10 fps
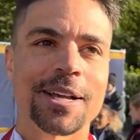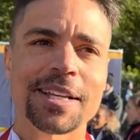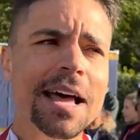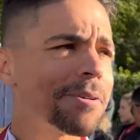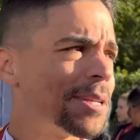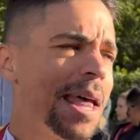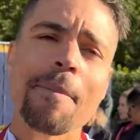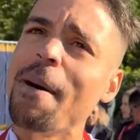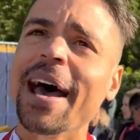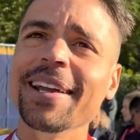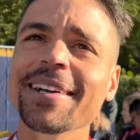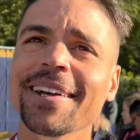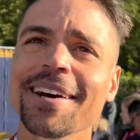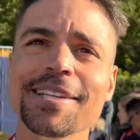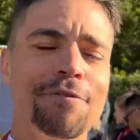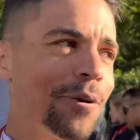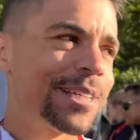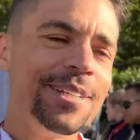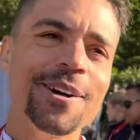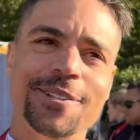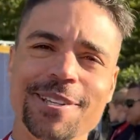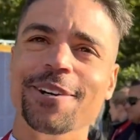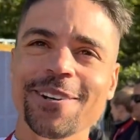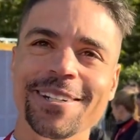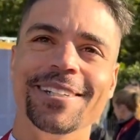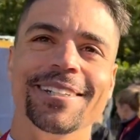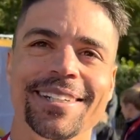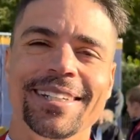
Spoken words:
I was like, that wasn't that bad. It's 14:02.